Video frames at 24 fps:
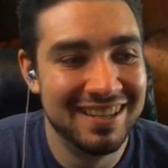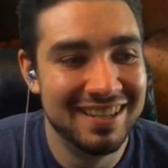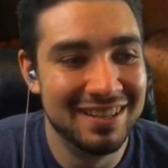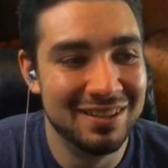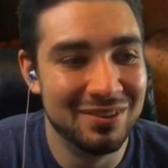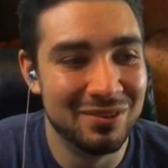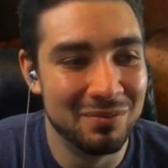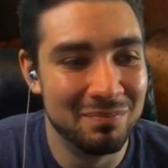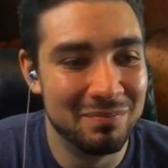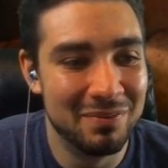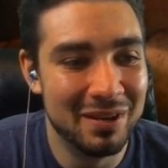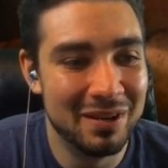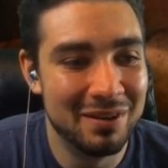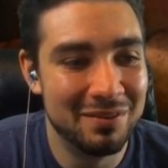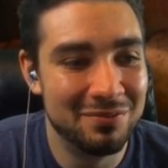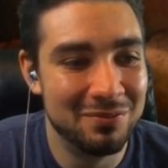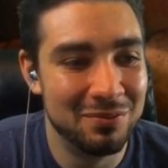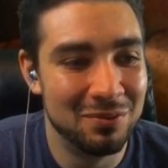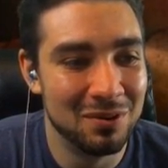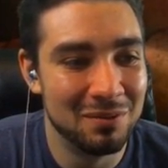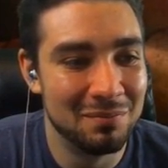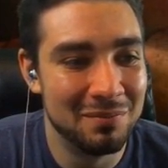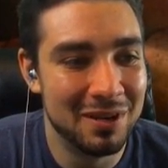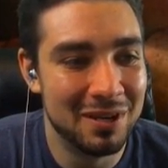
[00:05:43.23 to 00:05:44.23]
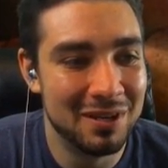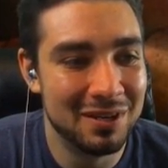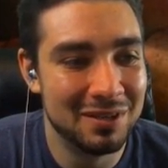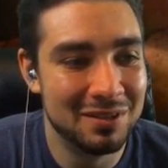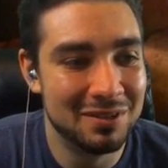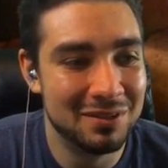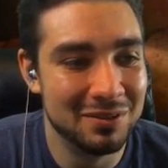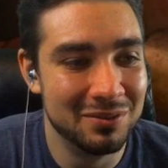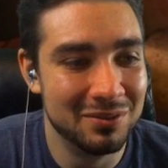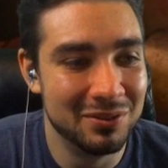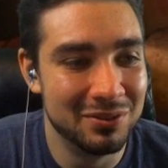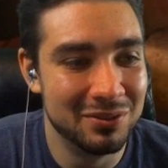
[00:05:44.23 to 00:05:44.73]
You can pay 4 mana
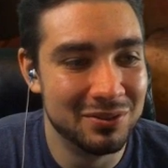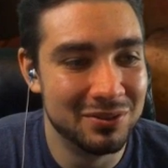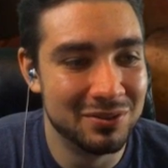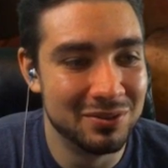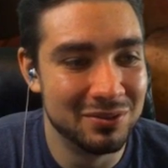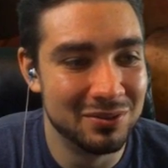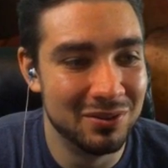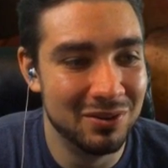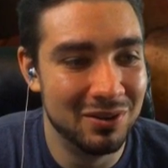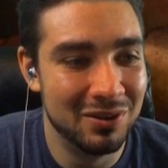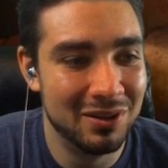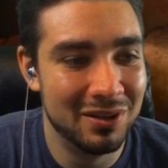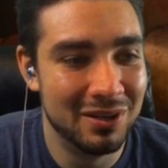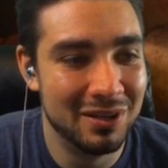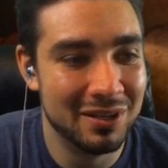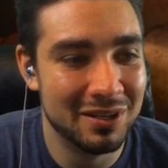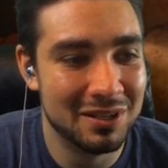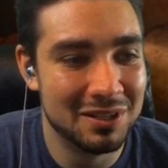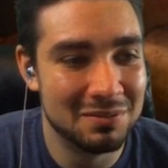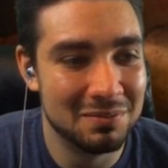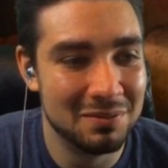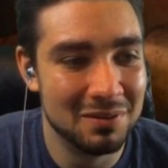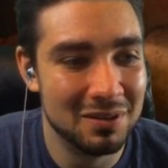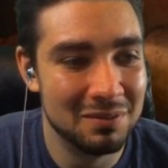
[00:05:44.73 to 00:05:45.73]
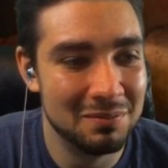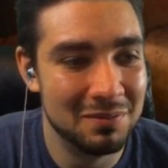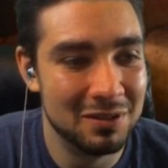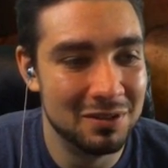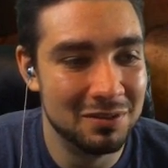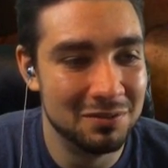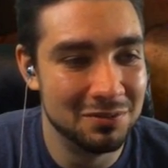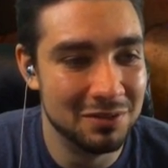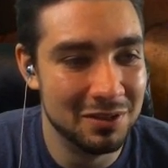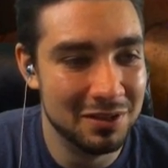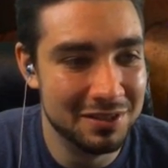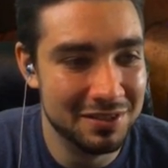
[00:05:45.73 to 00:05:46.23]
to destroy
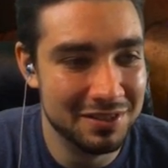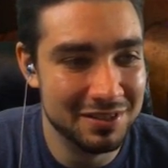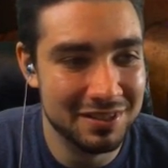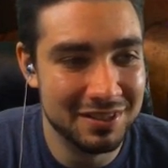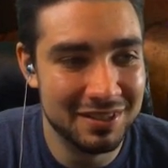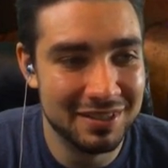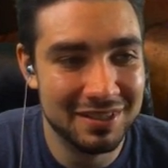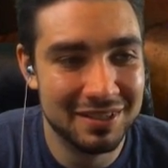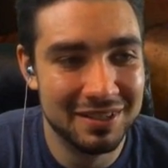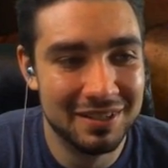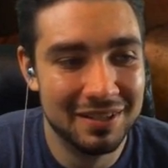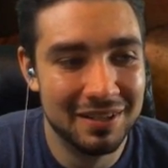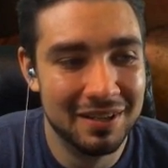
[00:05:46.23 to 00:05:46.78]
Experimental Frenzy.